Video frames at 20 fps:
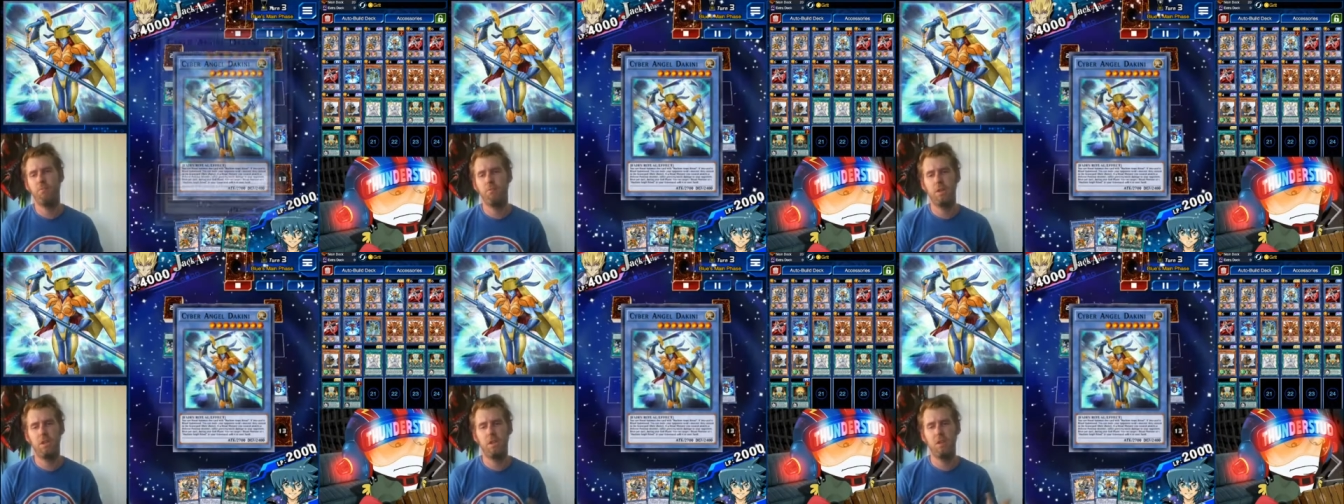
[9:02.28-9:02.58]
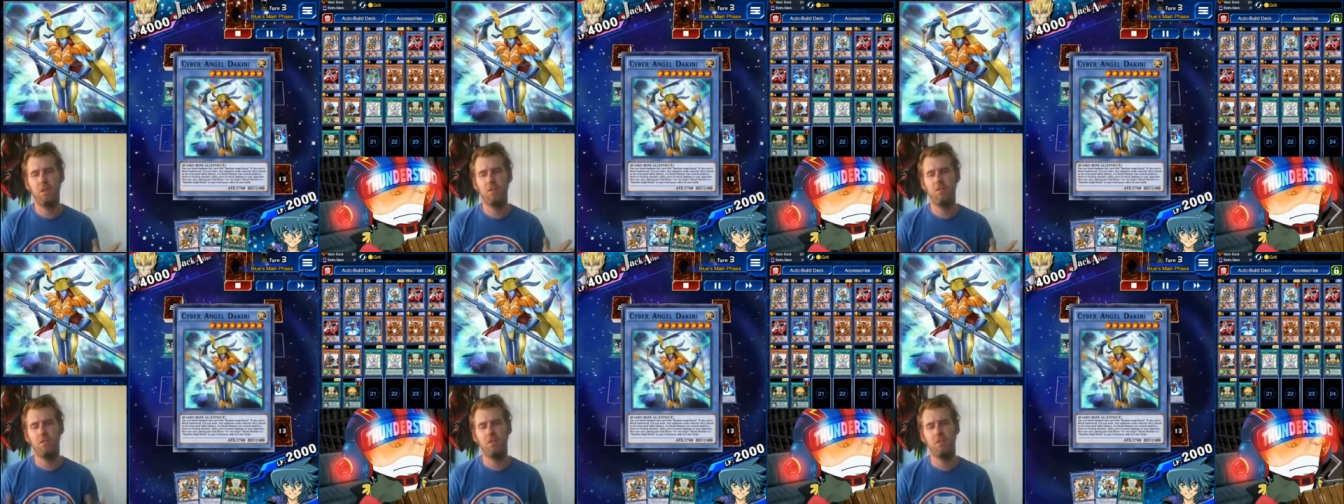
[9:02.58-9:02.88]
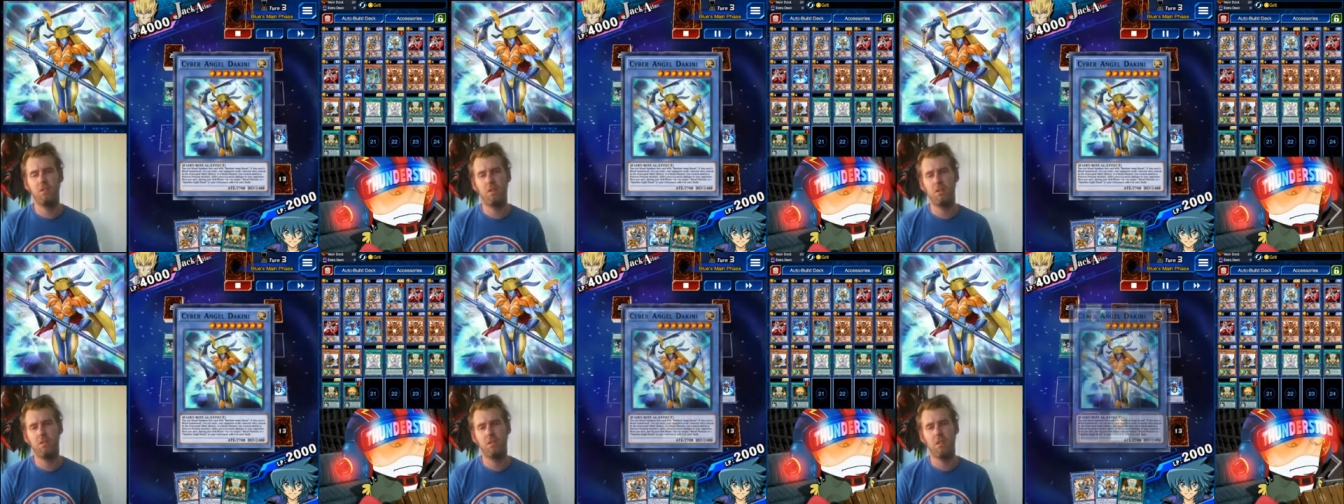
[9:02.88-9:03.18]

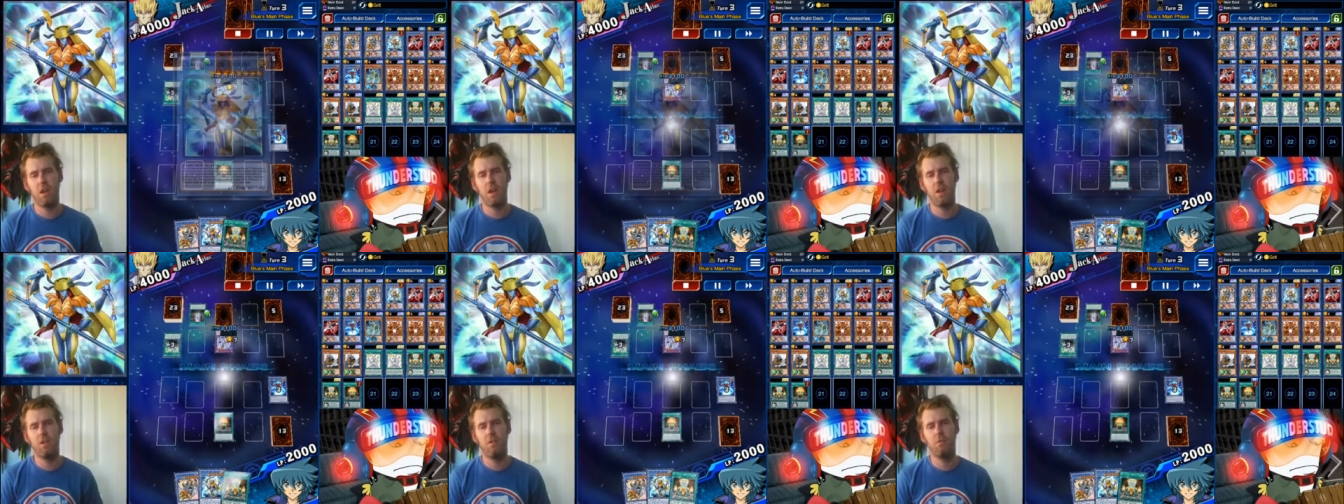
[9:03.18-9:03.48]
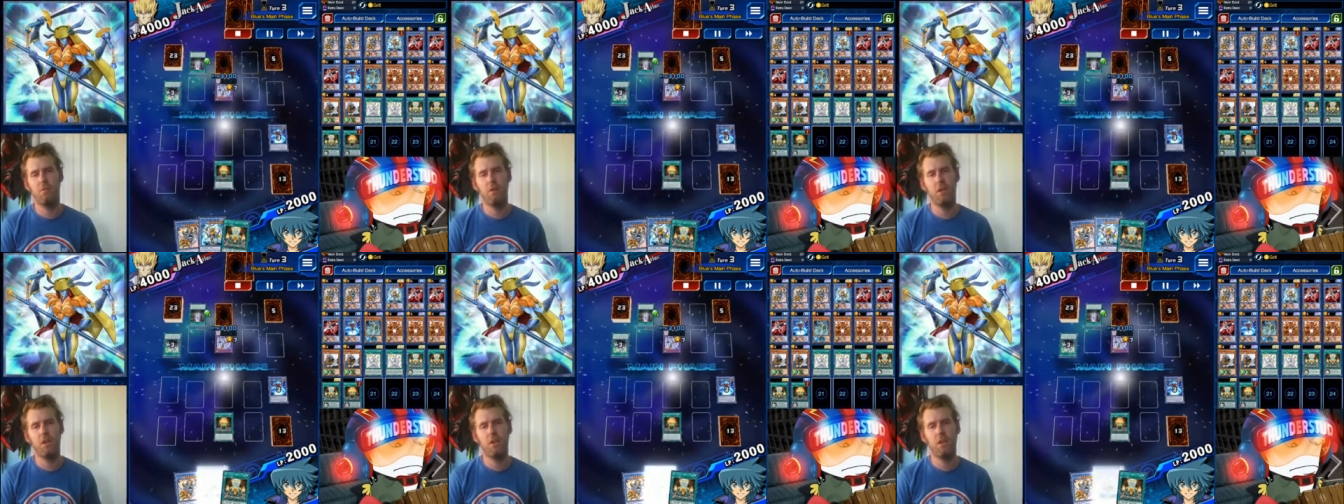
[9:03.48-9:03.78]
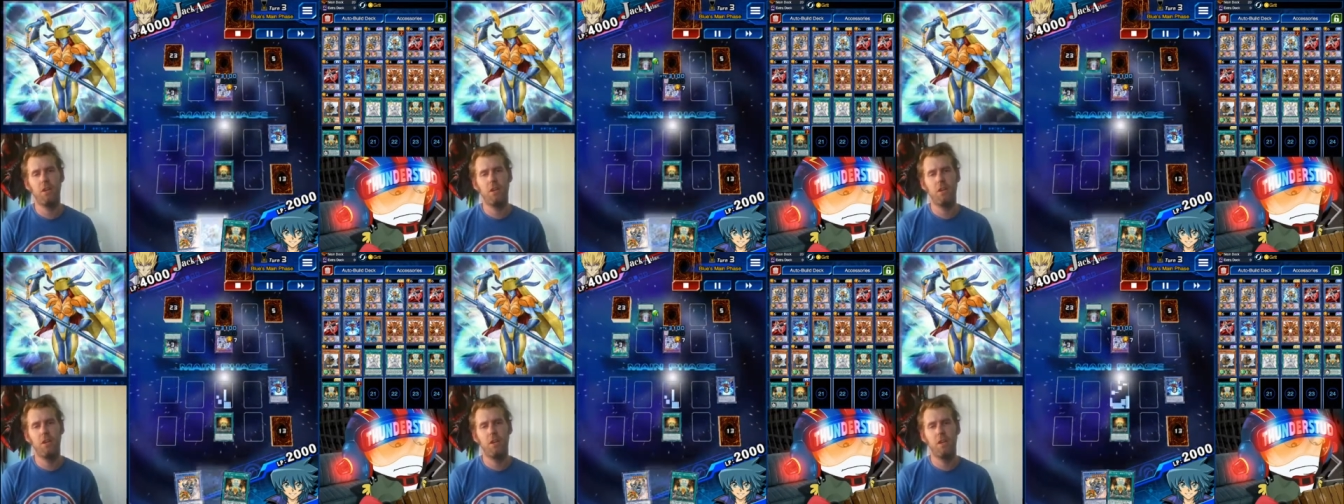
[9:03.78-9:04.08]
it's, it's kind of
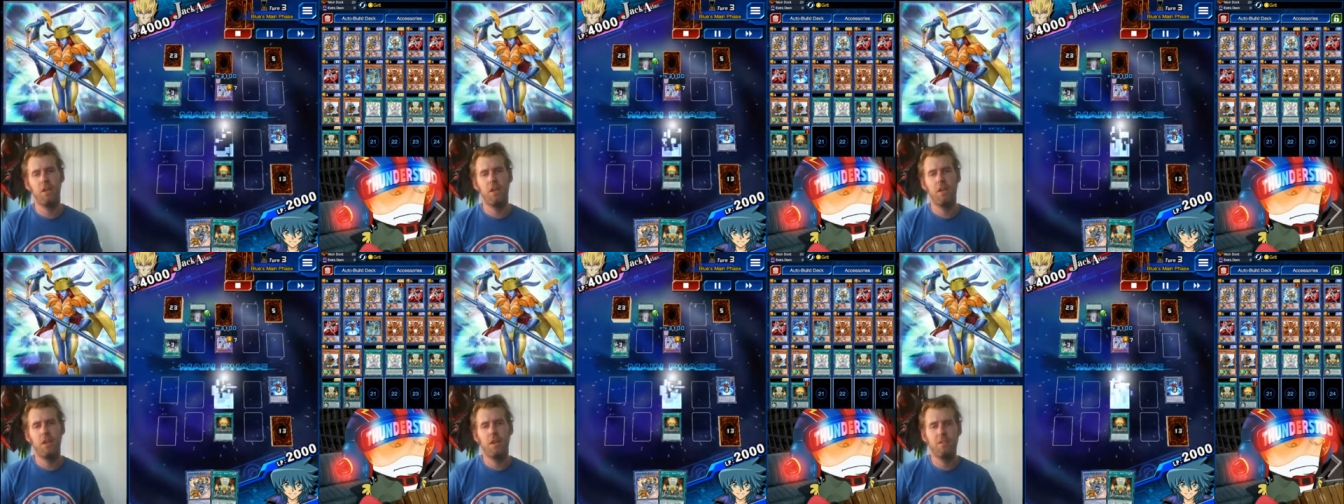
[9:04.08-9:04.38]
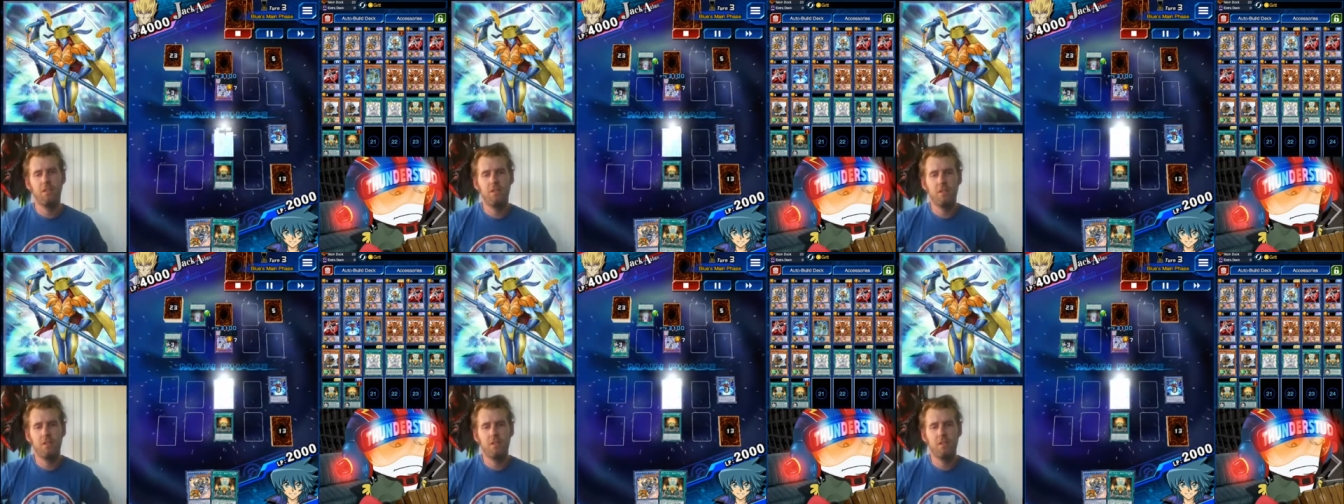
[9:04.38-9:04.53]
weird. It's